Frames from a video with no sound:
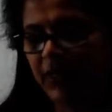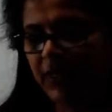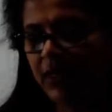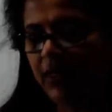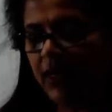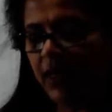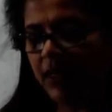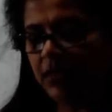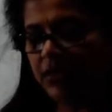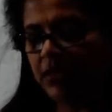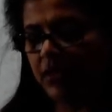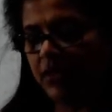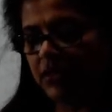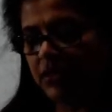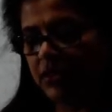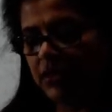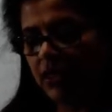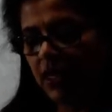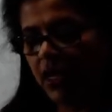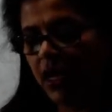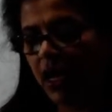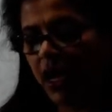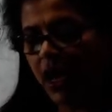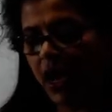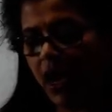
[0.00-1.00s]
Next is,
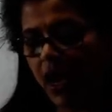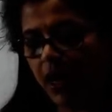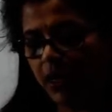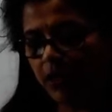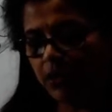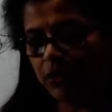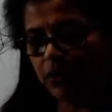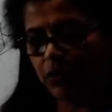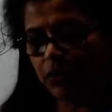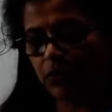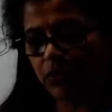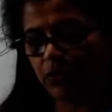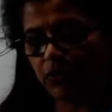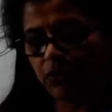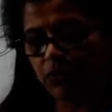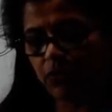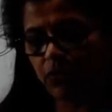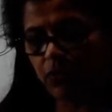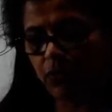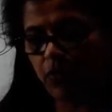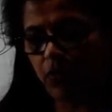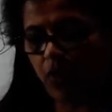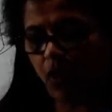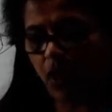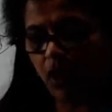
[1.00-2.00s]
at
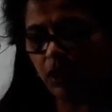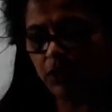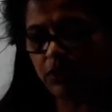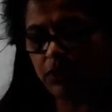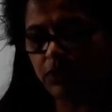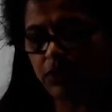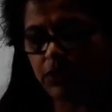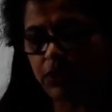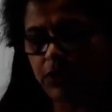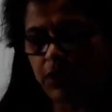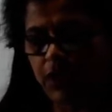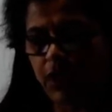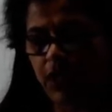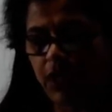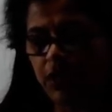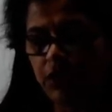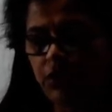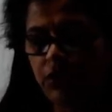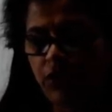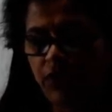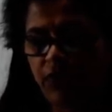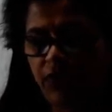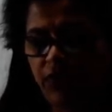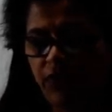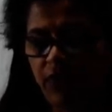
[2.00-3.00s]
what stage
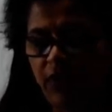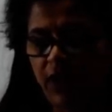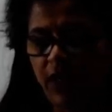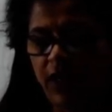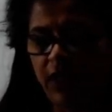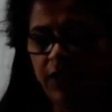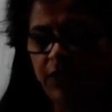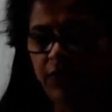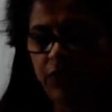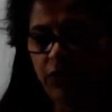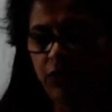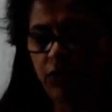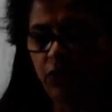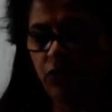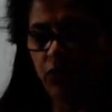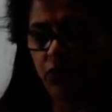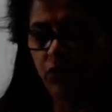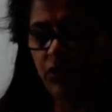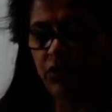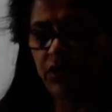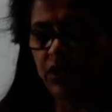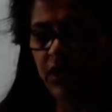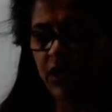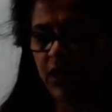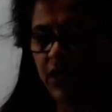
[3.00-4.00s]
of life
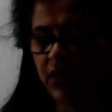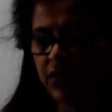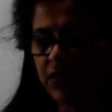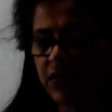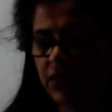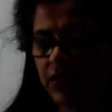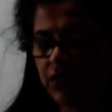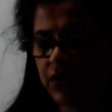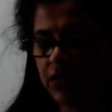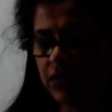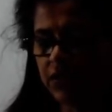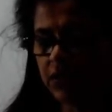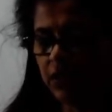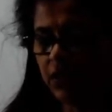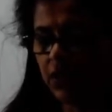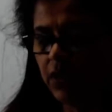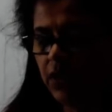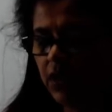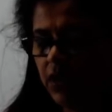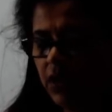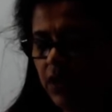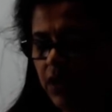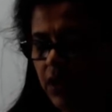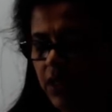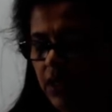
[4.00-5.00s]
oogenesis
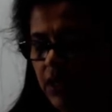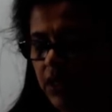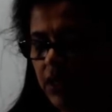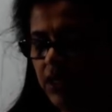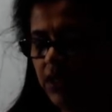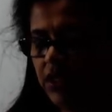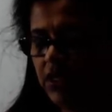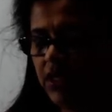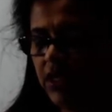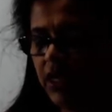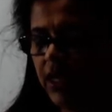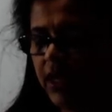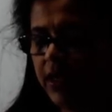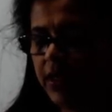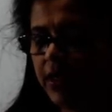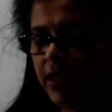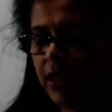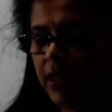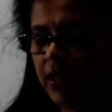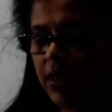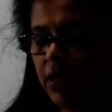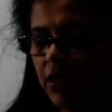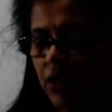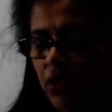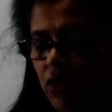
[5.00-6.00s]

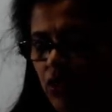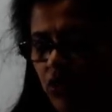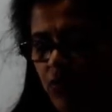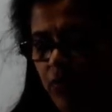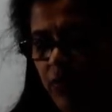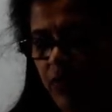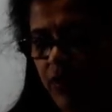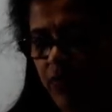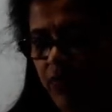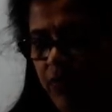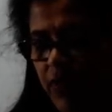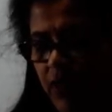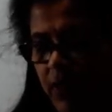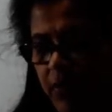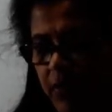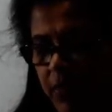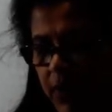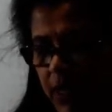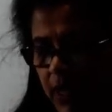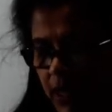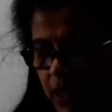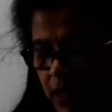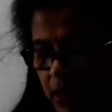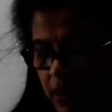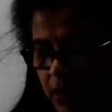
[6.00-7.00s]
initiated in human
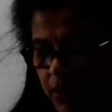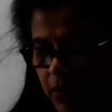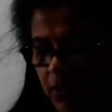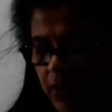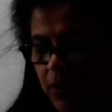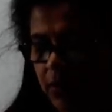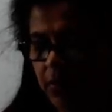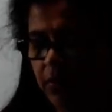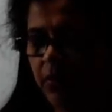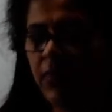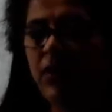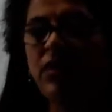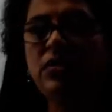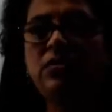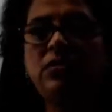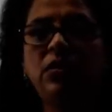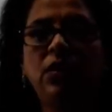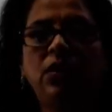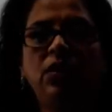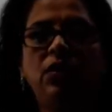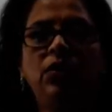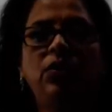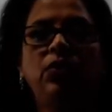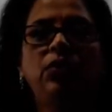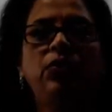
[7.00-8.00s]
female? Means
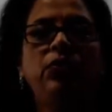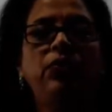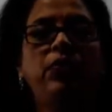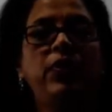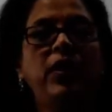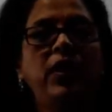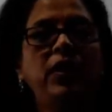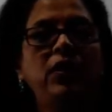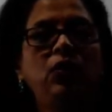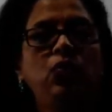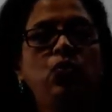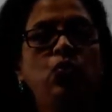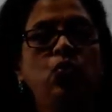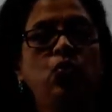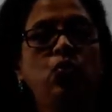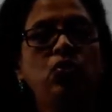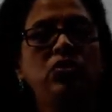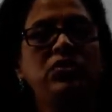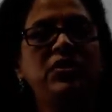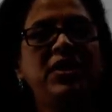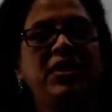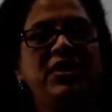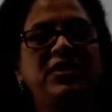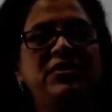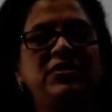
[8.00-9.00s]
when
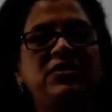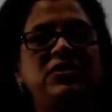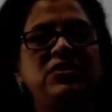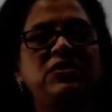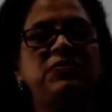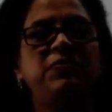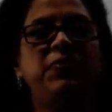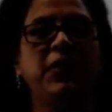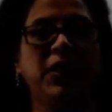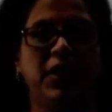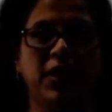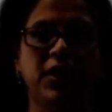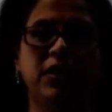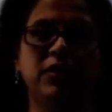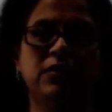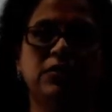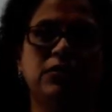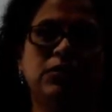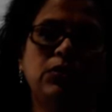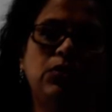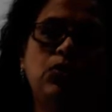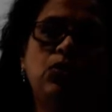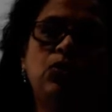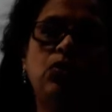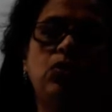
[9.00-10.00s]
oogenesis begins.
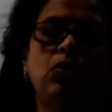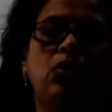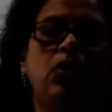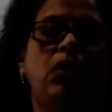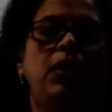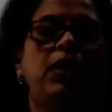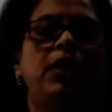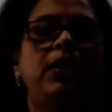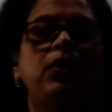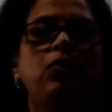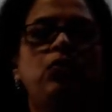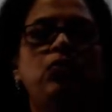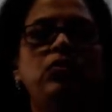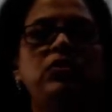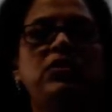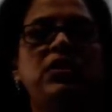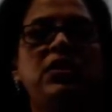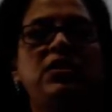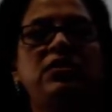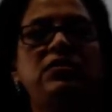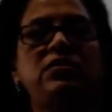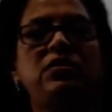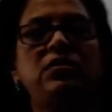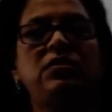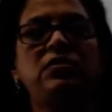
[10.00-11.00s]
You know already
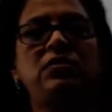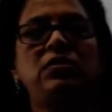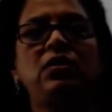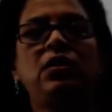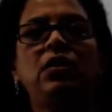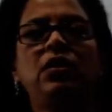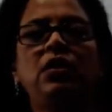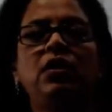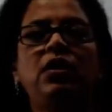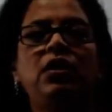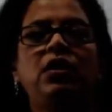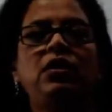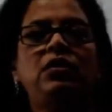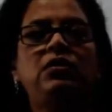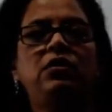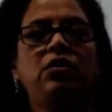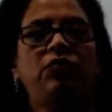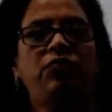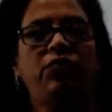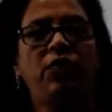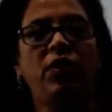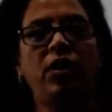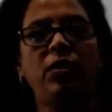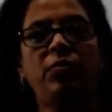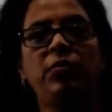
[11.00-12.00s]
oogenesis is the
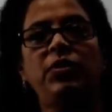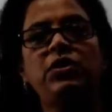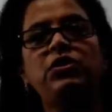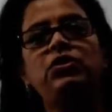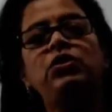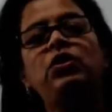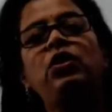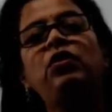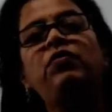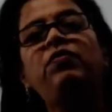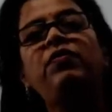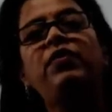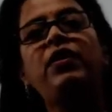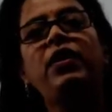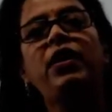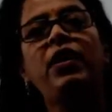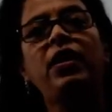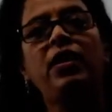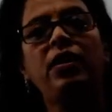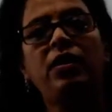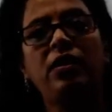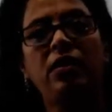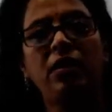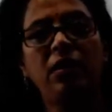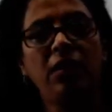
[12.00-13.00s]
formation of
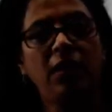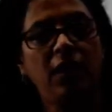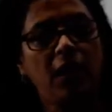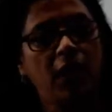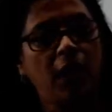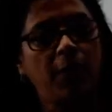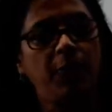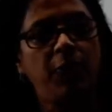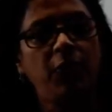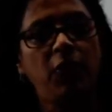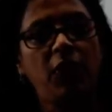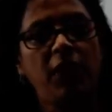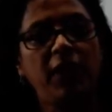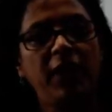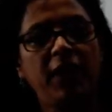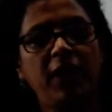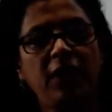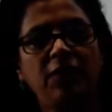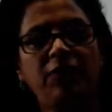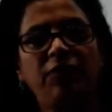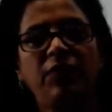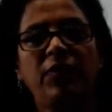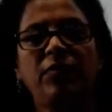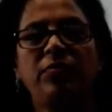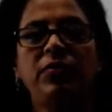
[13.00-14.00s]
egg, haploid
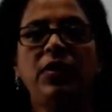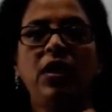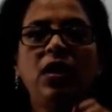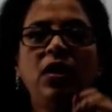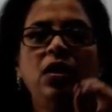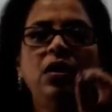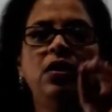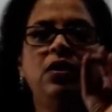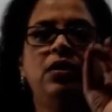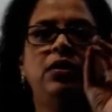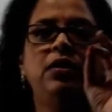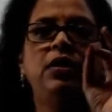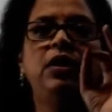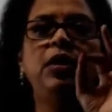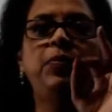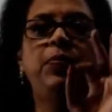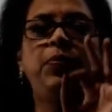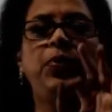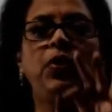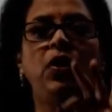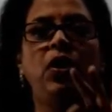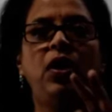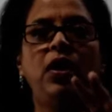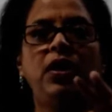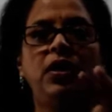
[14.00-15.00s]
egg from the
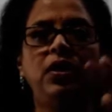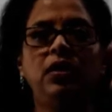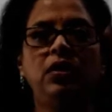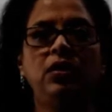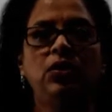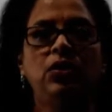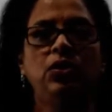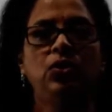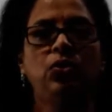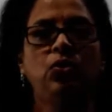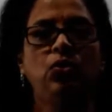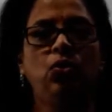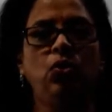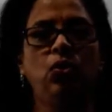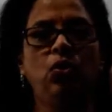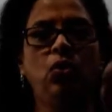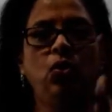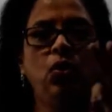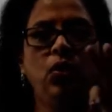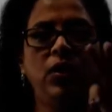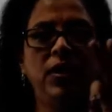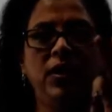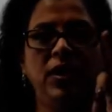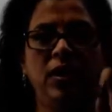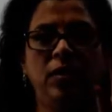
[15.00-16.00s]
diploid
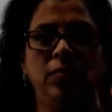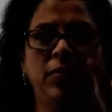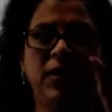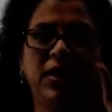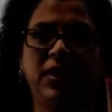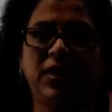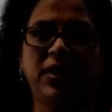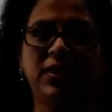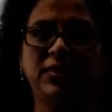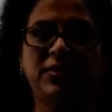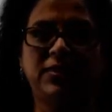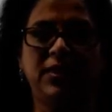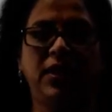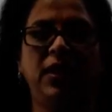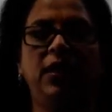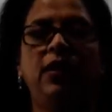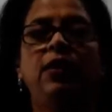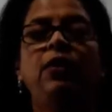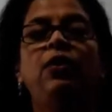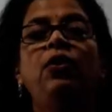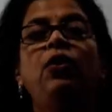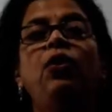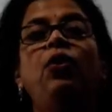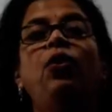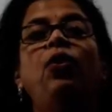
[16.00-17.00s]
oogonial mother cell.
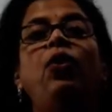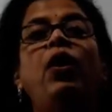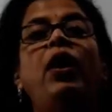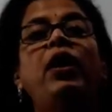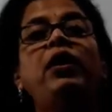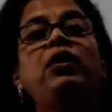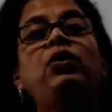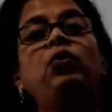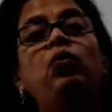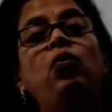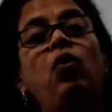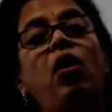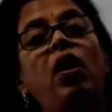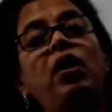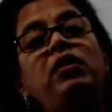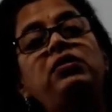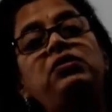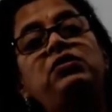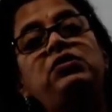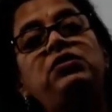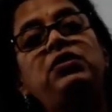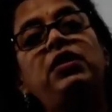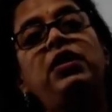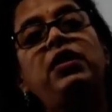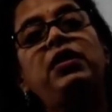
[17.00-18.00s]
At what
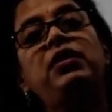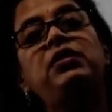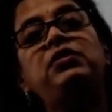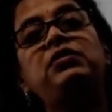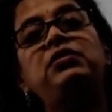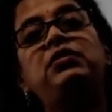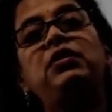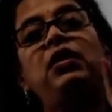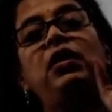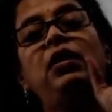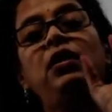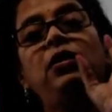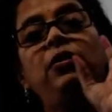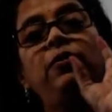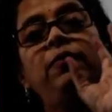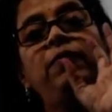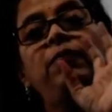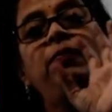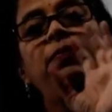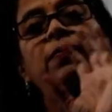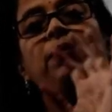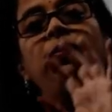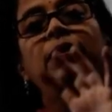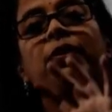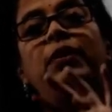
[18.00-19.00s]
stage the
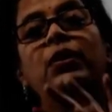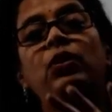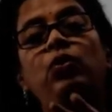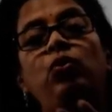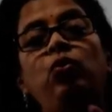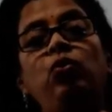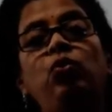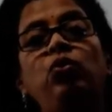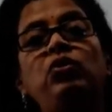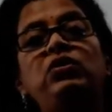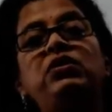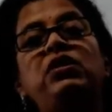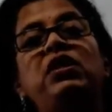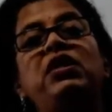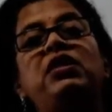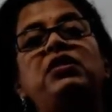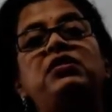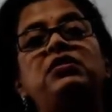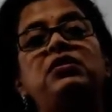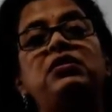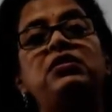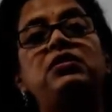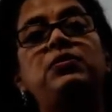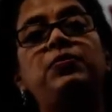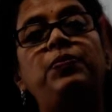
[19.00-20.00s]

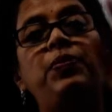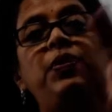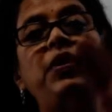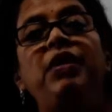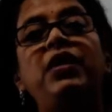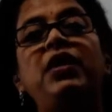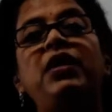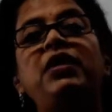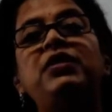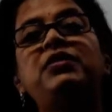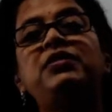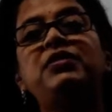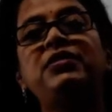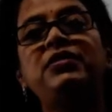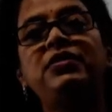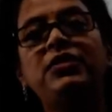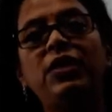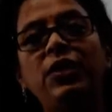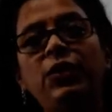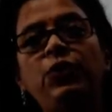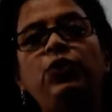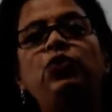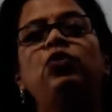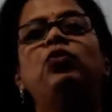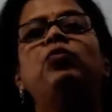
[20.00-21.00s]
oogenesis begins in the
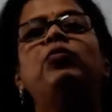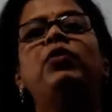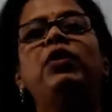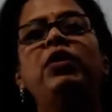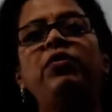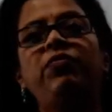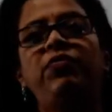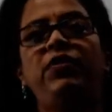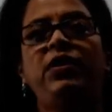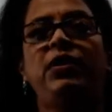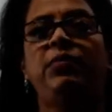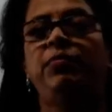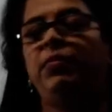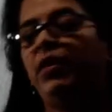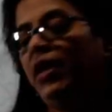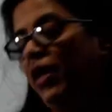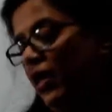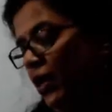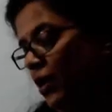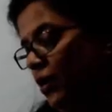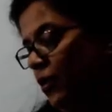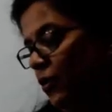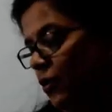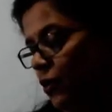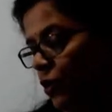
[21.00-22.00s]
human
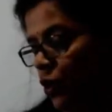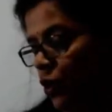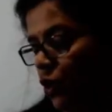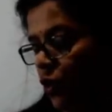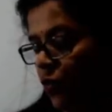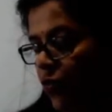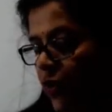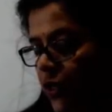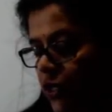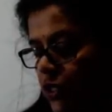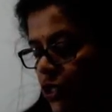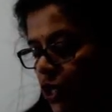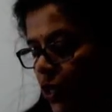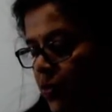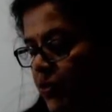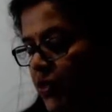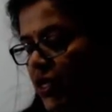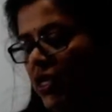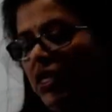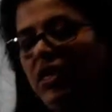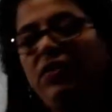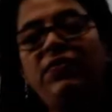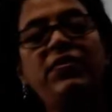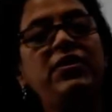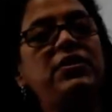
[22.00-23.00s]
female? First
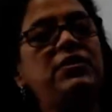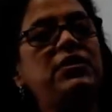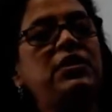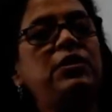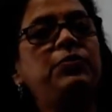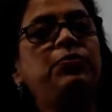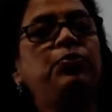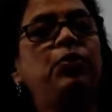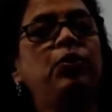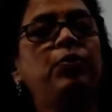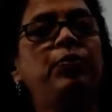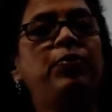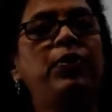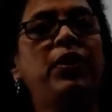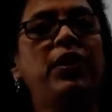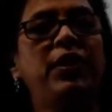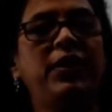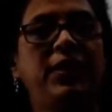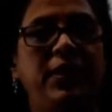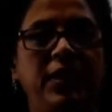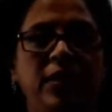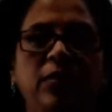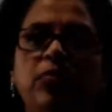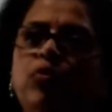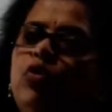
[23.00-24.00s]
option given is a
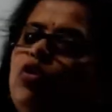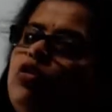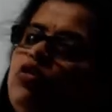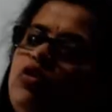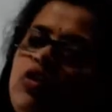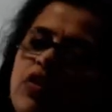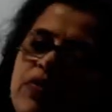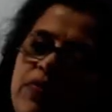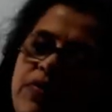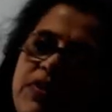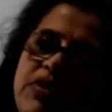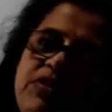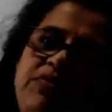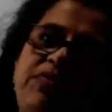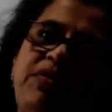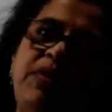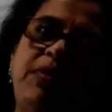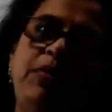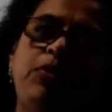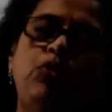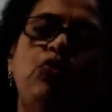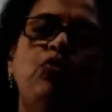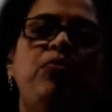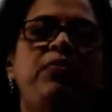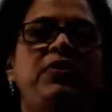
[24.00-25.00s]
puberty. Most of us we
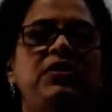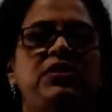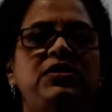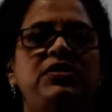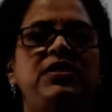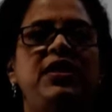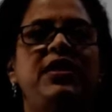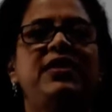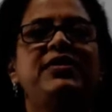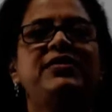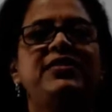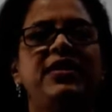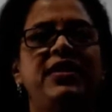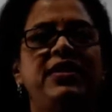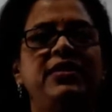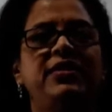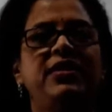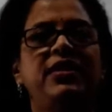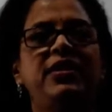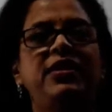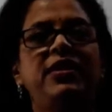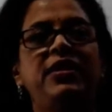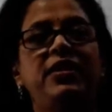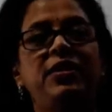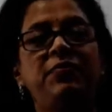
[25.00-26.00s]
do mistake saying
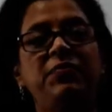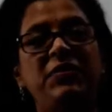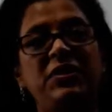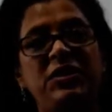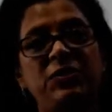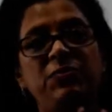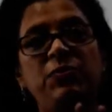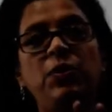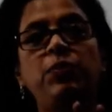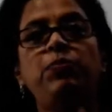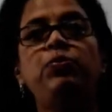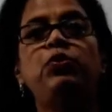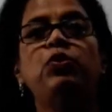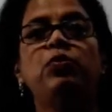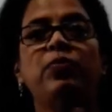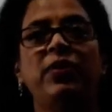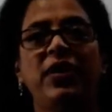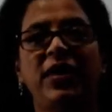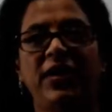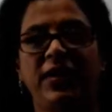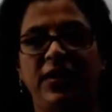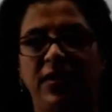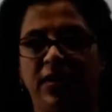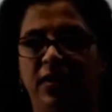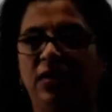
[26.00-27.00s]
that it must be
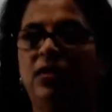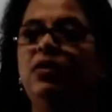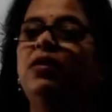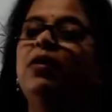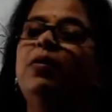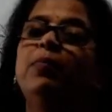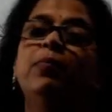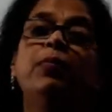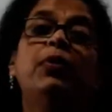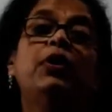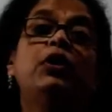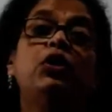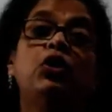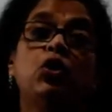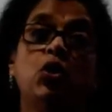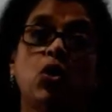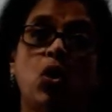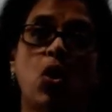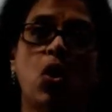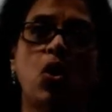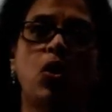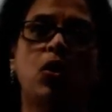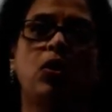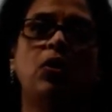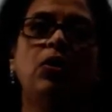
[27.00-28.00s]
puberty, but
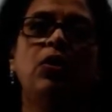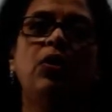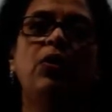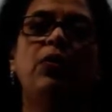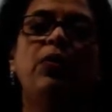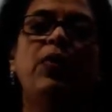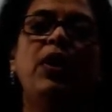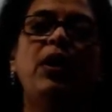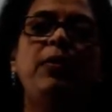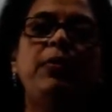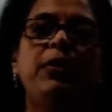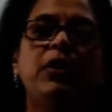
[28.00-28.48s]
wrong. Why?